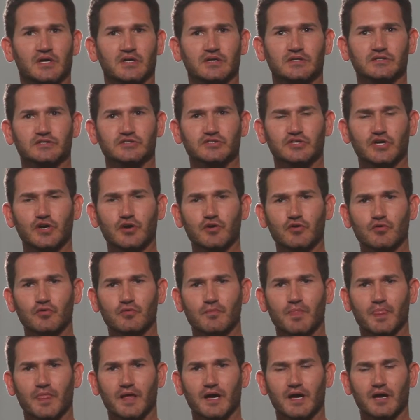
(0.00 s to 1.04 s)
So,
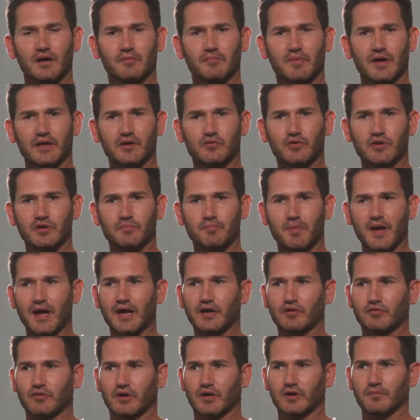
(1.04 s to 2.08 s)
uh, my quick
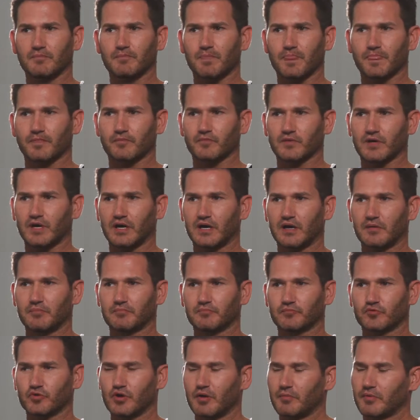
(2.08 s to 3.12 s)
background: um,
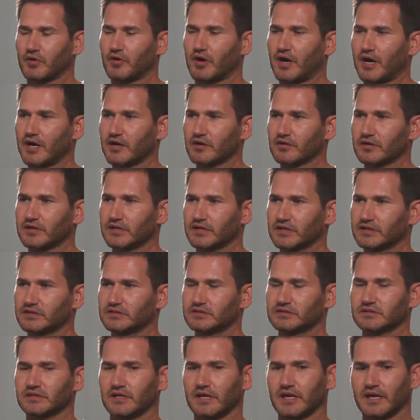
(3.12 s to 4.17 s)
I'm an Ohio kid
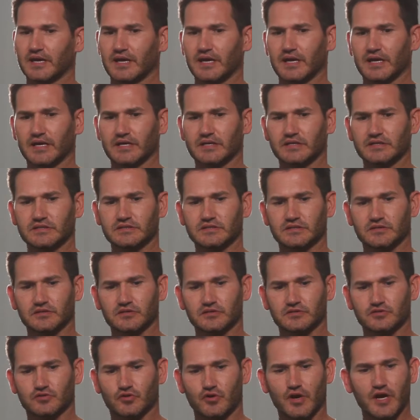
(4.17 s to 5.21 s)
and
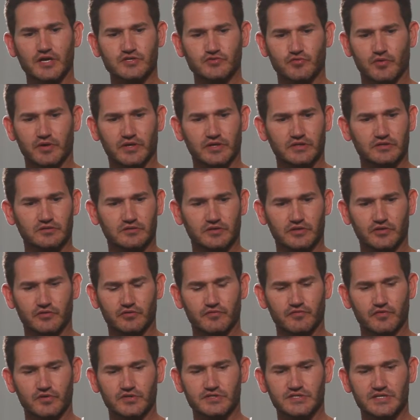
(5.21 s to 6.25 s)
graduated the
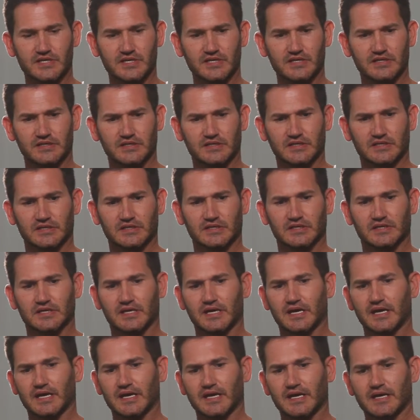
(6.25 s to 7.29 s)
university
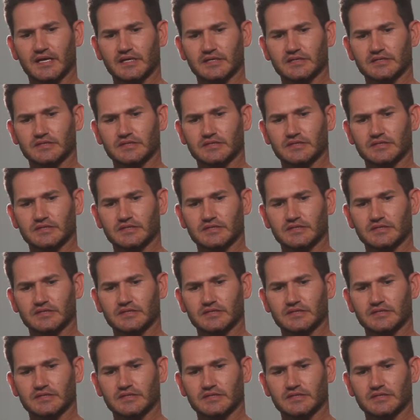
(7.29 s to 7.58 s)
and